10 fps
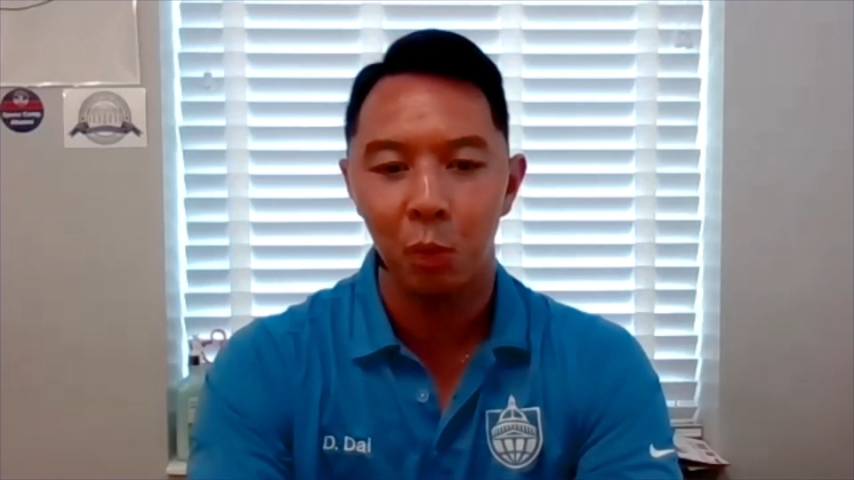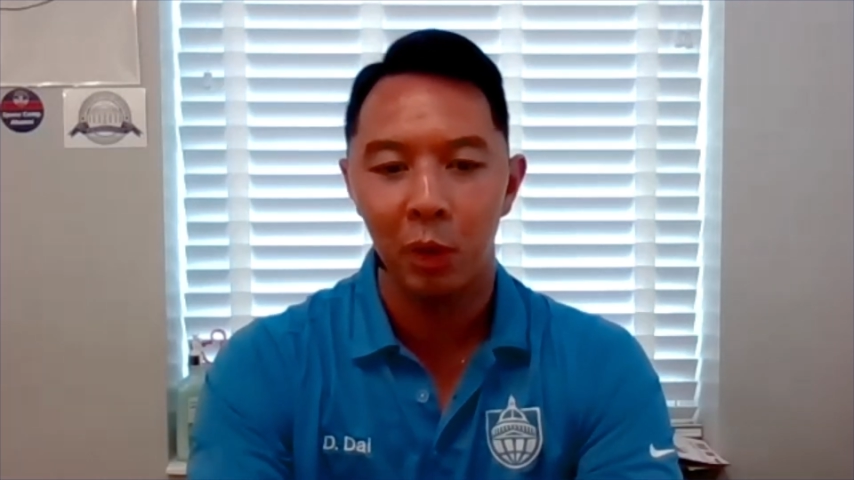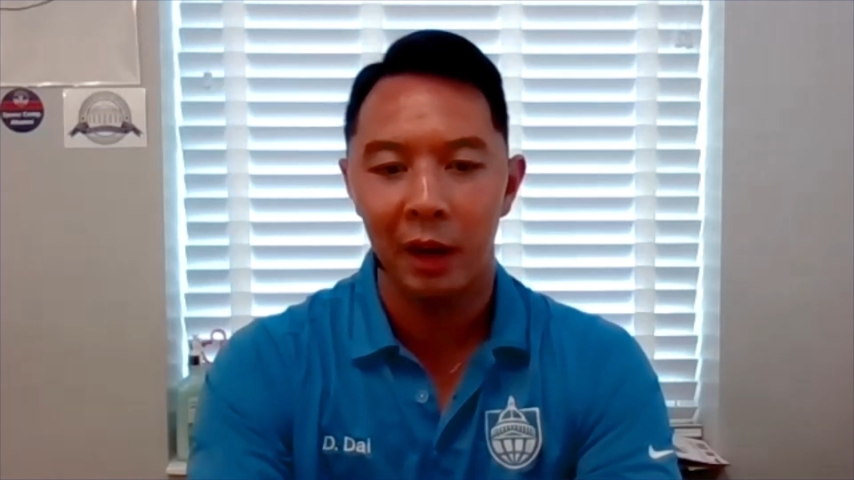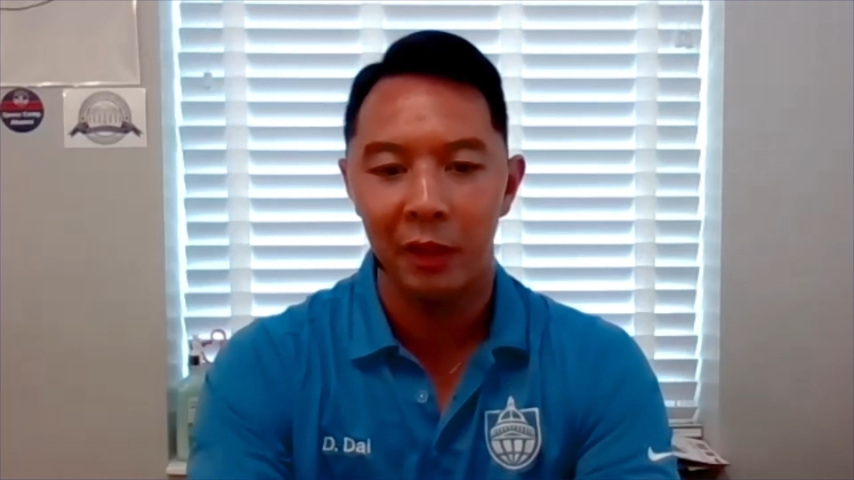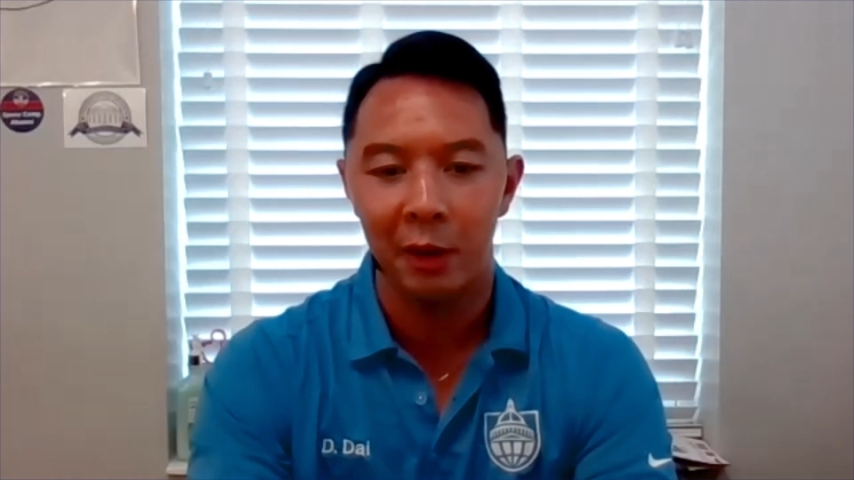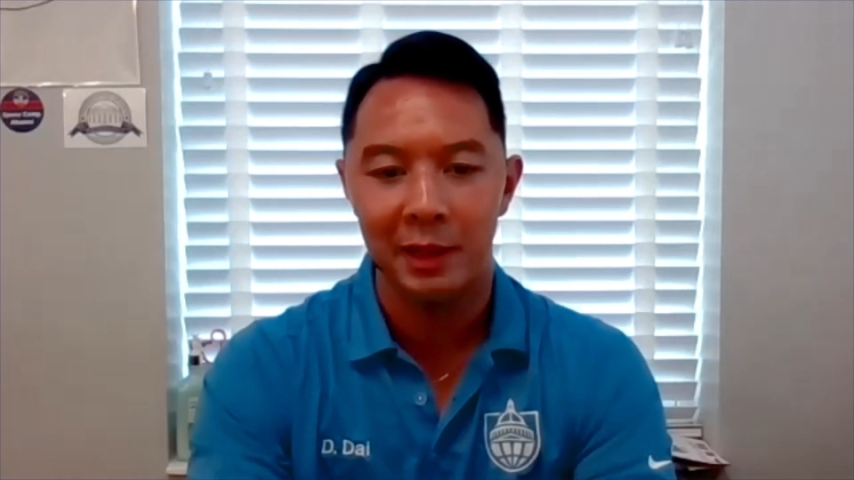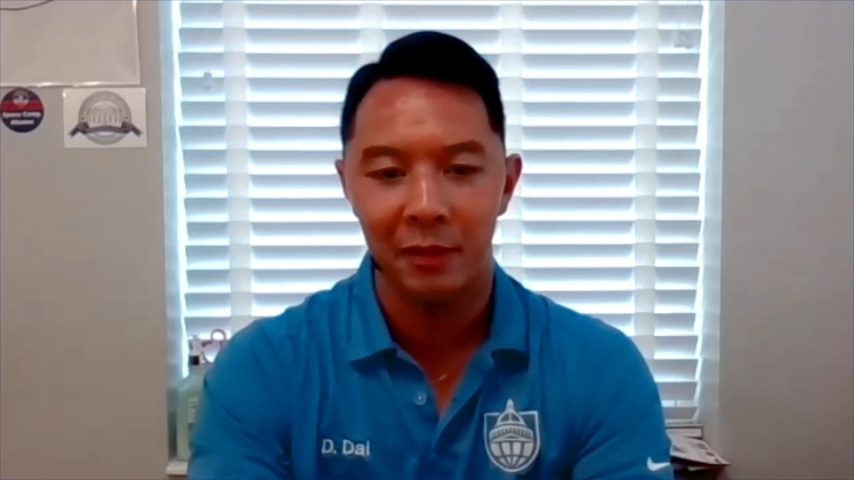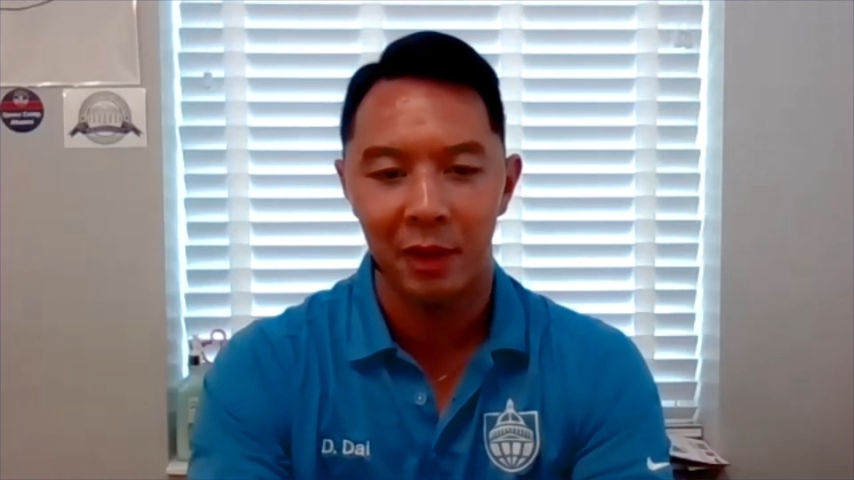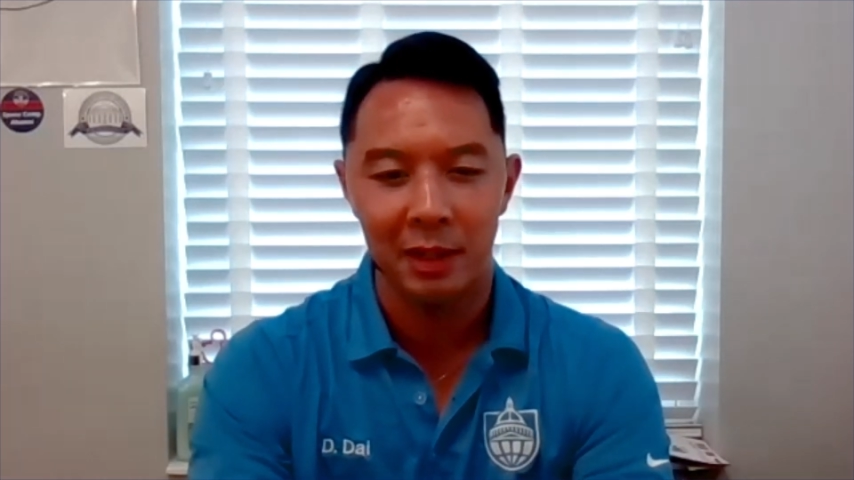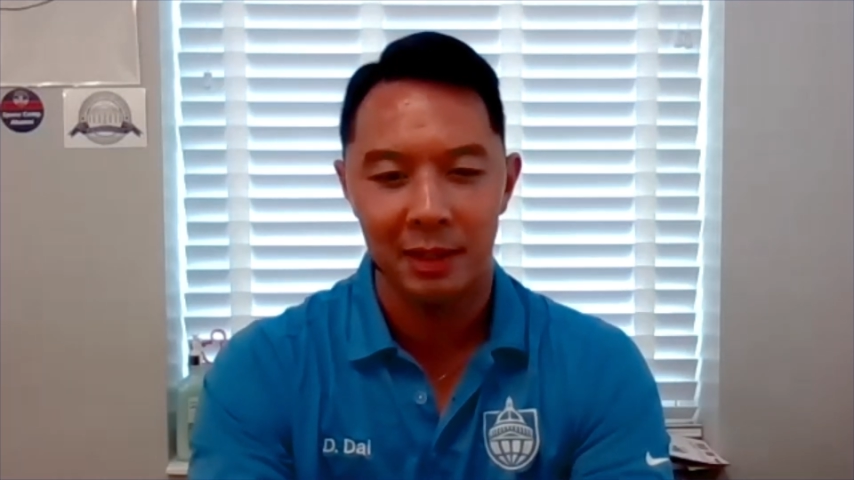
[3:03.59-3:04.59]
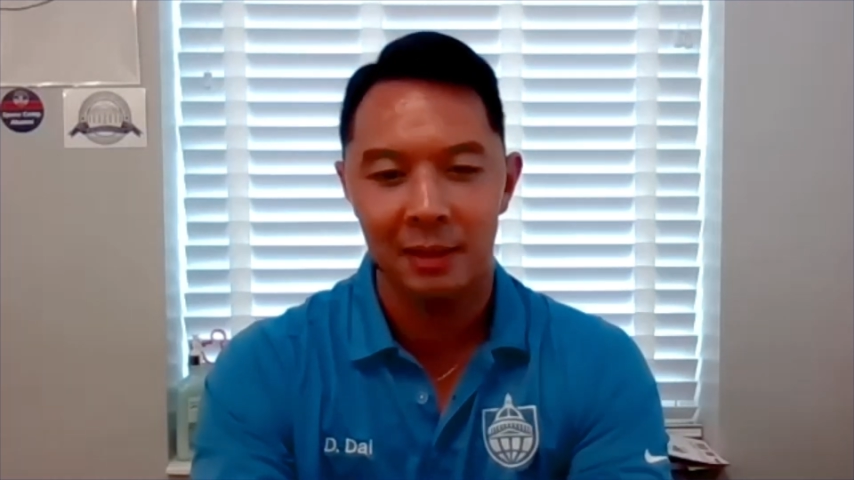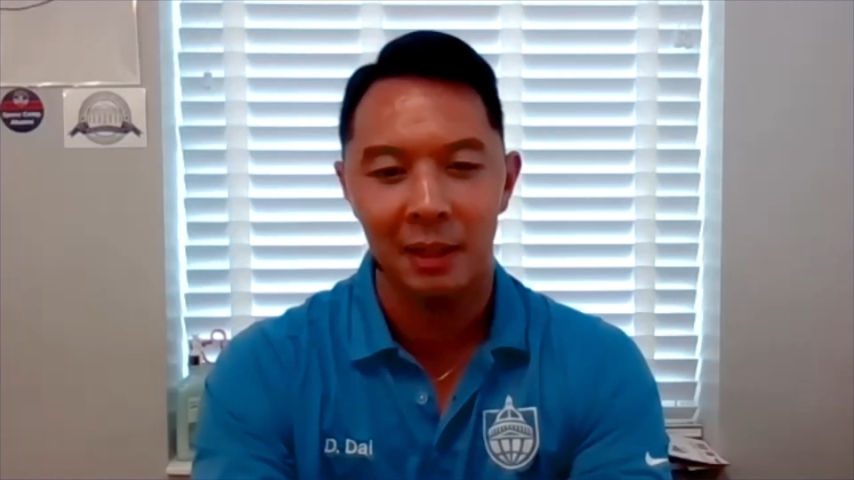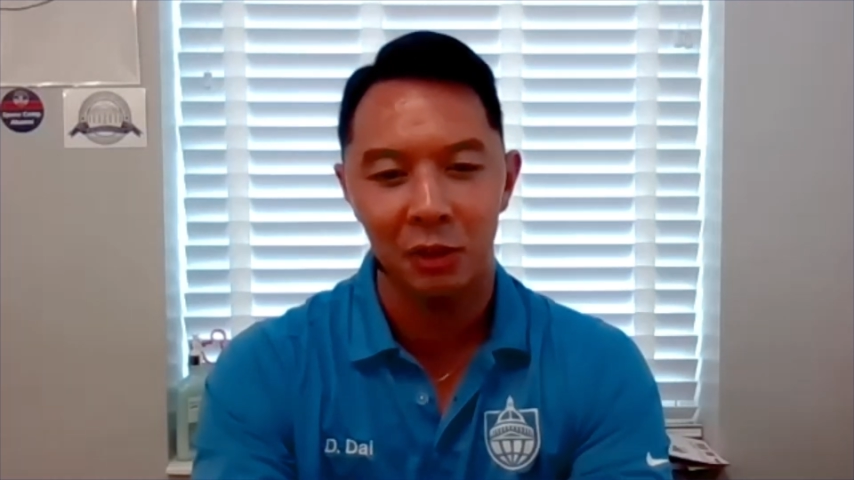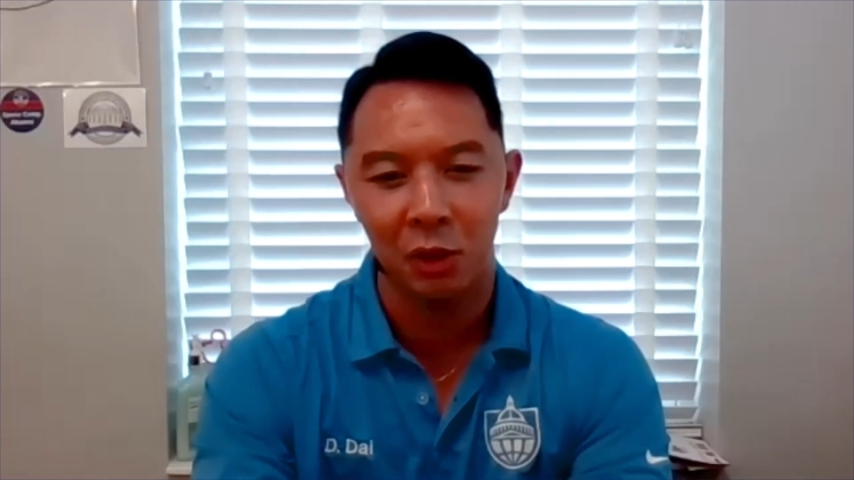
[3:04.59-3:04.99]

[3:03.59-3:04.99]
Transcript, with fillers: where there is a very distinct